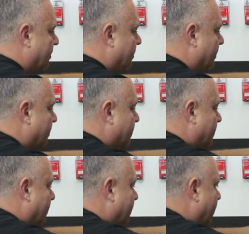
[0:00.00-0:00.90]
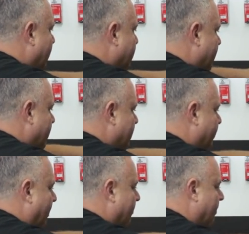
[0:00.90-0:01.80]
So let's see. Yeah, see, it just
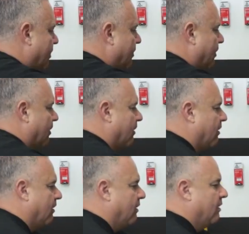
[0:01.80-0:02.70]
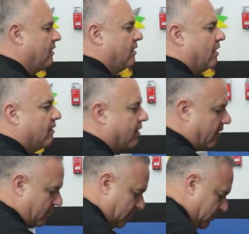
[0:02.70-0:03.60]
falls right in there. Okay,
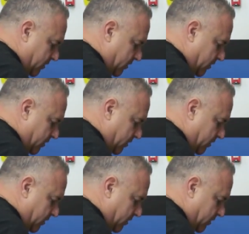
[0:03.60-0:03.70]
I'm gonna do the